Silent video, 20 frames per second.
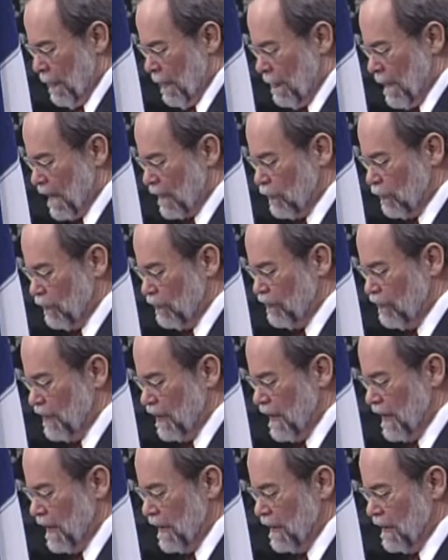That
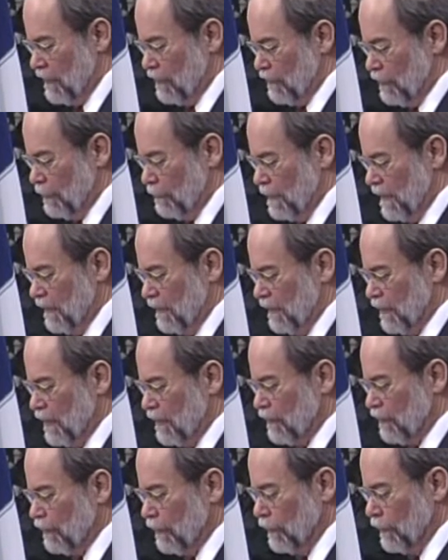Christianity should be
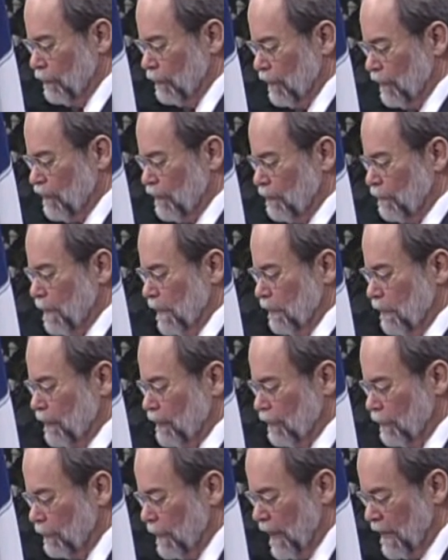concerned with
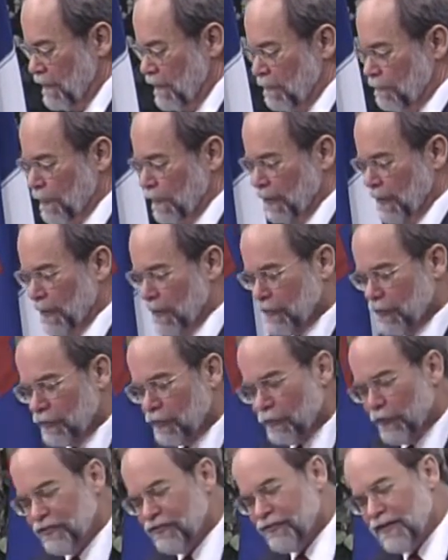spiritual rather than political.
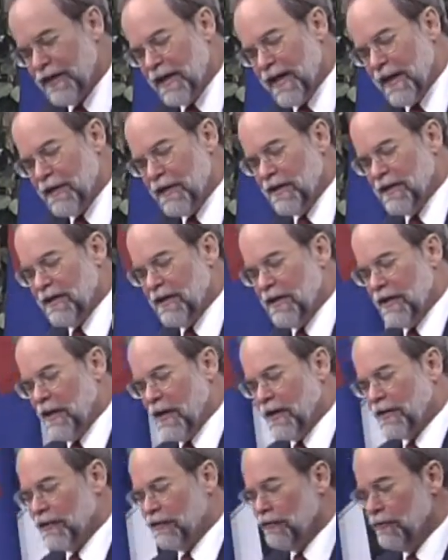Christianity, he
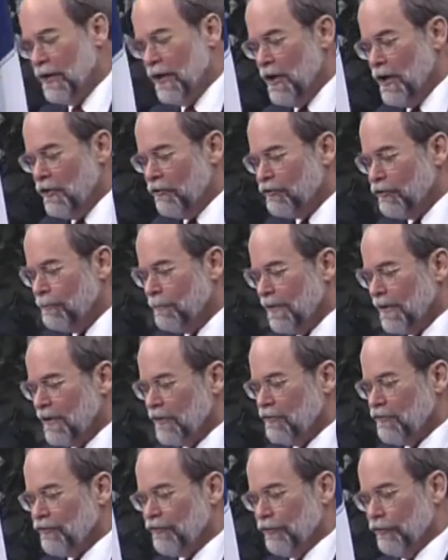argued, should be
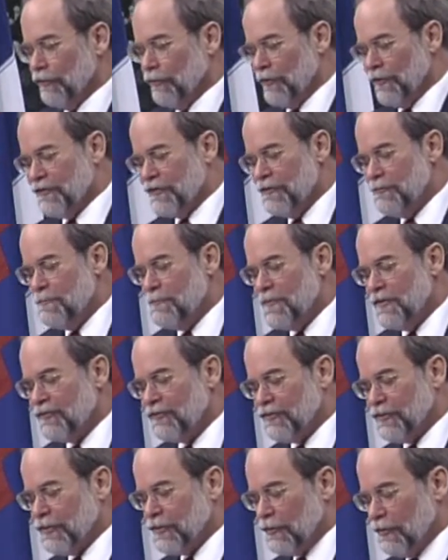concerned with the
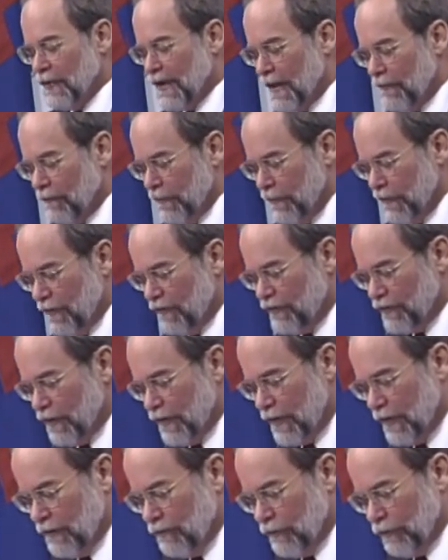mystical heavenly
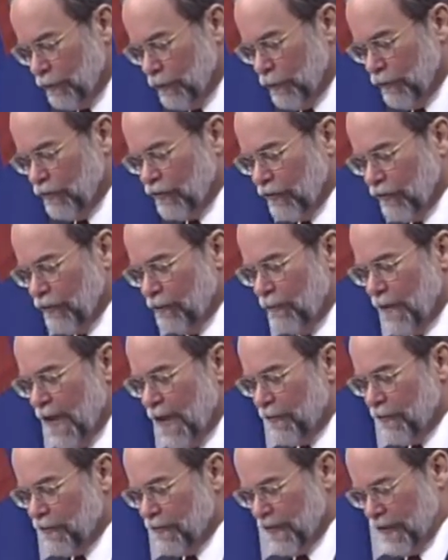city of Jerusalem
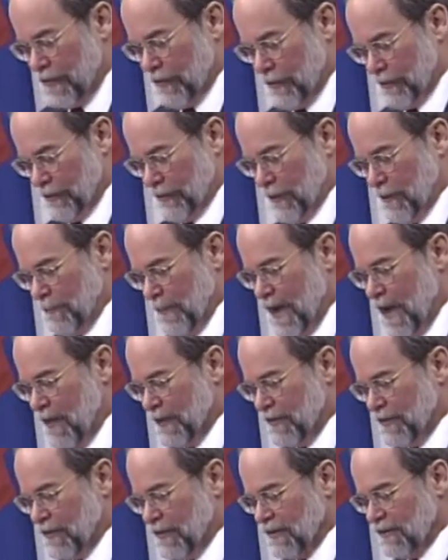rather than earthly
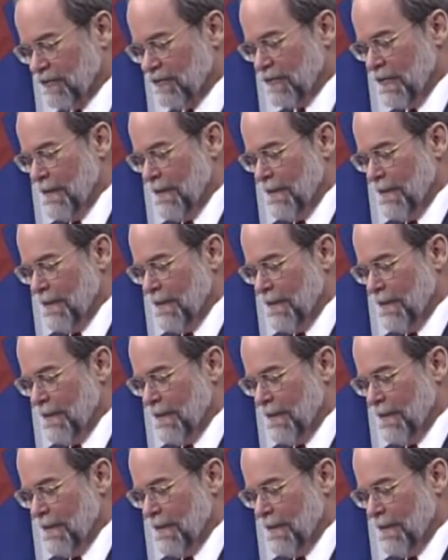politics.